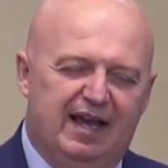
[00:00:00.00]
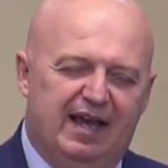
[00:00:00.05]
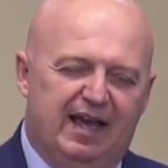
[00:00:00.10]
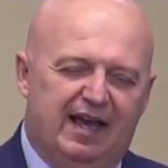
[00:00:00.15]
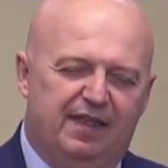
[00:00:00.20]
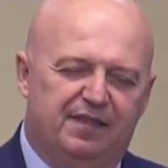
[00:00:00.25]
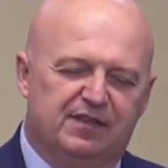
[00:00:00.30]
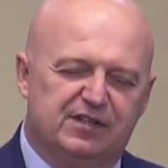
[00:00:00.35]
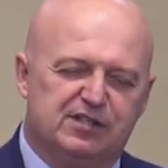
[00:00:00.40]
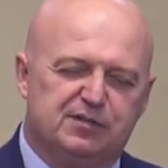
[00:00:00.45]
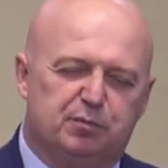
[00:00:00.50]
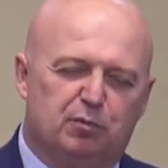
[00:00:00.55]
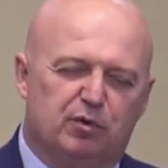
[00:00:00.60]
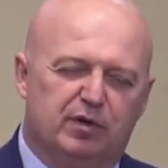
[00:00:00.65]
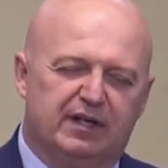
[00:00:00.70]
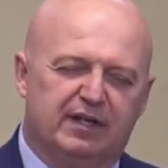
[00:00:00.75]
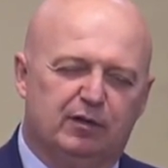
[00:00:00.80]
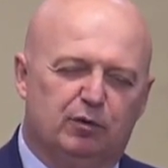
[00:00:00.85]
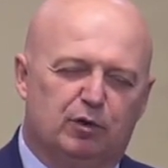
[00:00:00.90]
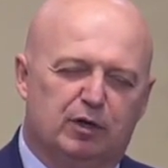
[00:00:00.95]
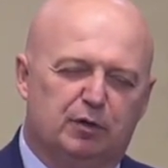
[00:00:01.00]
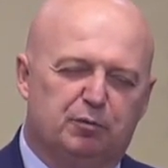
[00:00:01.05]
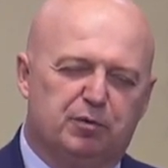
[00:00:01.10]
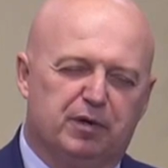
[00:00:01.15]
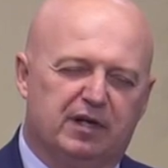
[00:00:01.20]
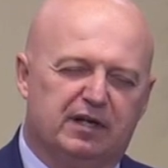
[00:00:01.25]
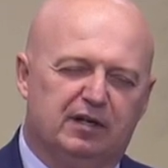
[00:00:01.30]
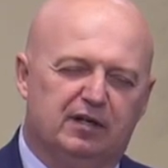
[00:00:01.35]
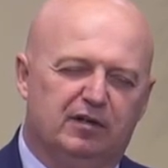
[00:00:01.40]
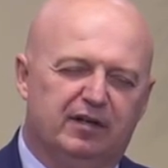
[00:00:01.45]
And this morning, Lord, we're
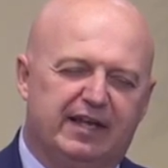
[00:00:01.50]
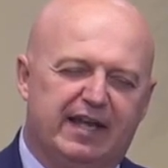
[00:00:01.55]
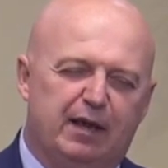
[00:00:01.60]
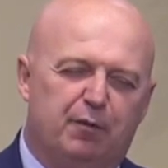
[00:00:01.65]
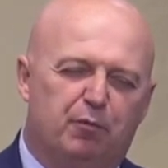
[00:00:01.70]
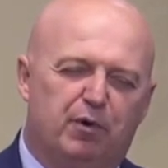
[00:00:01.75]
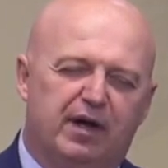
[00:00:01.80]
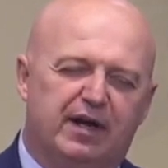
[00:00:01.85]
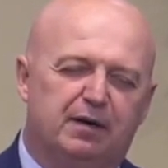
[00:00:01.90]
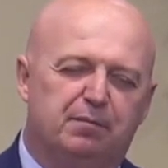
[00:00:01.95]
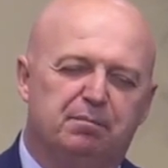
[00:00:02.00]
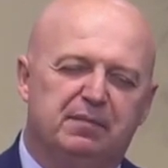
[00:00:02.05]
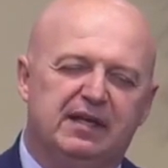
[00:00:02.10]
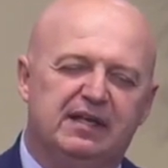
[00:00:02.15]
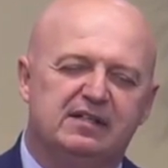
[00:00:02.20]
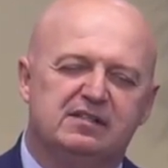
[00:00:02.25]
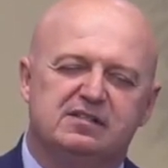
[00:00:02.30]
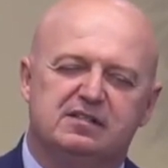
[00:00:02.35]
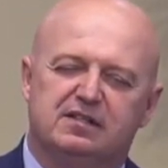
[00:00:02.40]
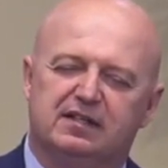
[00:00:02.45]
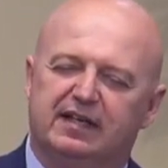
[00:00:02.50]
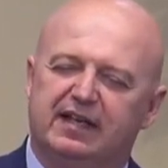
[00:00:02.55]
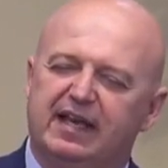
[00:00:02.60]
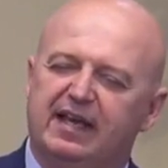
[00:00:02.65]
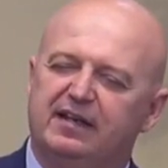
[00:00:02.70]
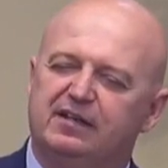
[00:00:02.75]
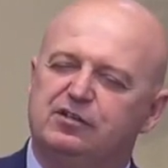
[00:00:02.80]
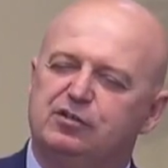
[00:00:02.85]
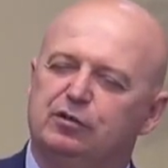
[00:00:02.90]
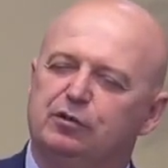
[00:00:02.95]
going to look at what it means to,
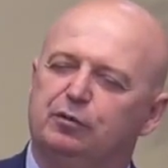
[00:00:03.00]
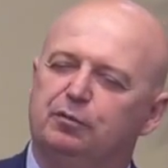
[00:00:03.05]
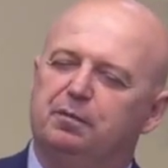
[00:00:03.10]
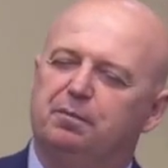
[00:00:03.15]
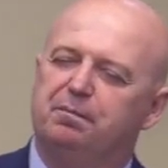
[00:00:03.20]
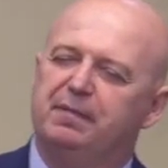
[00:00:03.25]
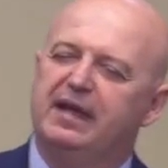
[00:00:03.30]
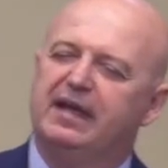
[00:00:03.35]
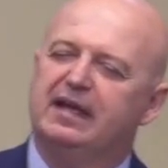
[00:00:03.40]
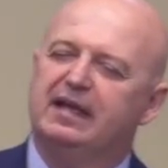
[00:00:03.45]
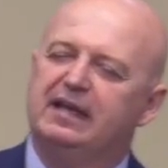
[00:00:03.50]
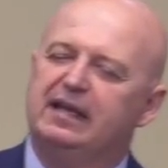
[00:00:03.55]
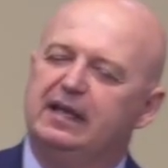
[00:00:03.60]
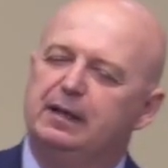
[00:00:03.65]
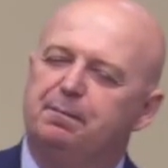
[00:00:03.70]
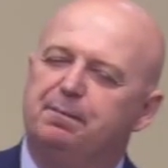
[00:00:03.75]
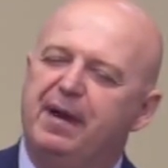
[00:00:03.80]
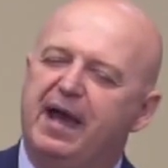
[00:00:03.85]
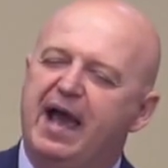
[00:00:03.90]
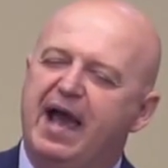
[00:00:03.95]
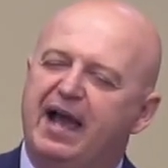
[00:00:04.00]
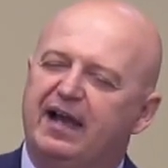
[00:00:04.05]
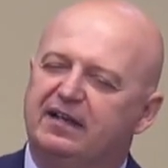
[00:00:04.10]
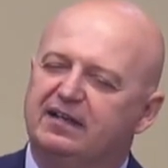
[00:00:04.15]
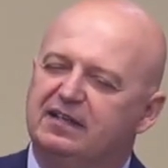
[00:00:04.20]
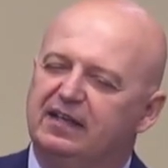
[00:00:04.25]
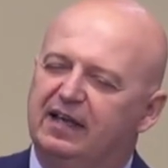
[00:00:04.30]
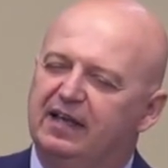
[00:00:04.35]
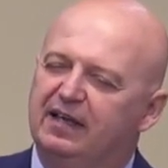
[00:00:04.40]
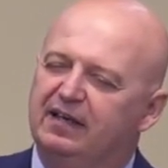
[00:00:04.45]
again, to make an
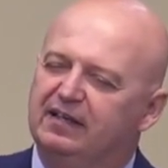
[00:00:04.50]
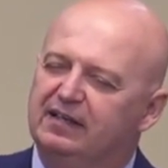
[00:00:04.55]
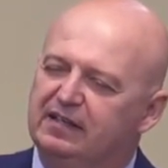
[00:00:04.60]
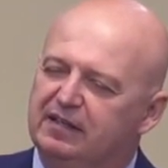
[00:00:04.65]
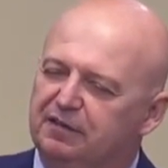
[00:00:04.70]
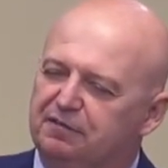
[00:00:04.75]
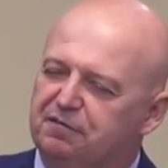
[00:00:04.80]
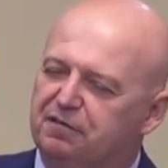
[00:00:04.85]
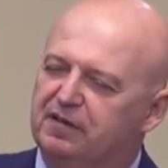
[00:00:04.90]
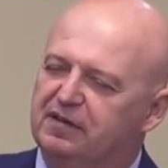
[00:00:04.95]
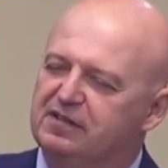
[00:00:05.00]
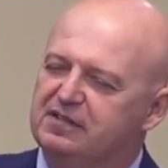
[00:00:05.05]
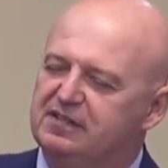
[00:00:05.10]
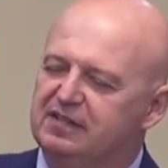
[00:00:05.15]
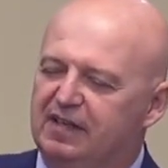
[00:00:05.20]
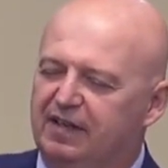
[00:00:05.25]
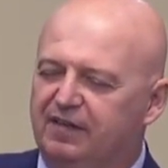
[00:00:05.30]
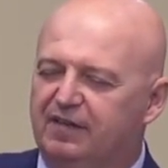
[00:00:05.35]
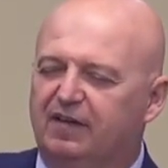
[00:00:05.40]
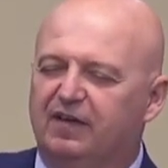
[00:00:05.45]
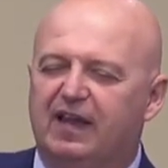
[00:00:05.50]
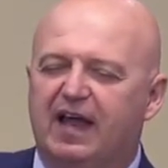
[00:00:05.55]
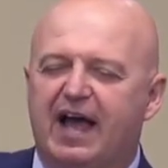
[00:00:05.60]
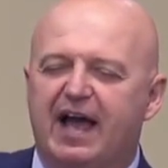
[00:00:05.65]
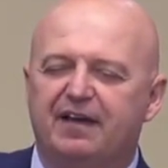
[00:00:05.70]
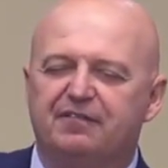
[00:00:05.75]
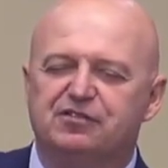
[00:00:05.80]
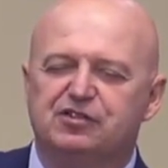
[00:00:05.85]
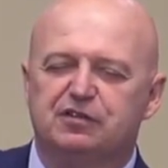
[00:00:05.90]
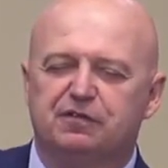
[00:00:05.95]
impact and a difference in the
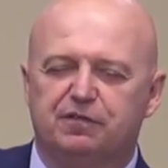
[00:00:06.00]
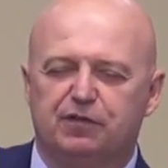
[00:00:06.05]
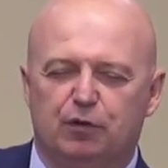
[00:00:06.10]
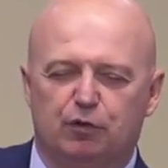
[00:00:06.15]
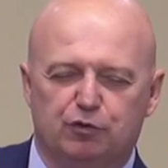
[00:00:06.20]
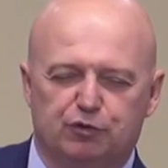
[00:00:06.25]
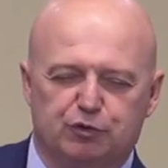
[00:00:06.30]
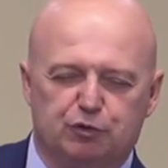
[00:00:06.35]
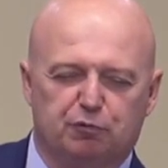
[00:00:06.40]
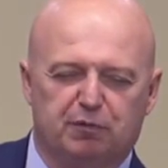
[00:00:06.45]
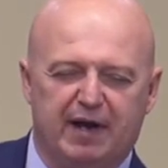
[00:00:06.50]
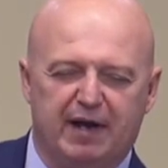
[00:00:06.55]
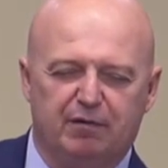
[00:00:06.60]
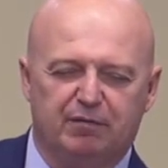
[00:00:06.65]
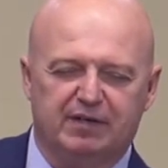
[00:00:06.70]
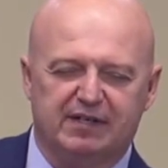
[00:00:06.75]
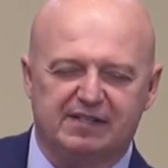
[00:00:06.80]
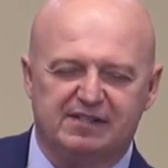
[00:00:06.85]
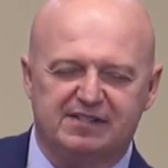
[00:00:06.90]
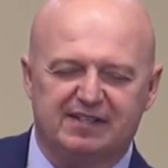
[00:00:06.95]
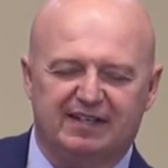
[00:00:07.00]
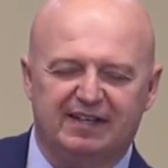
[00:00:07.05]
lives of those around us.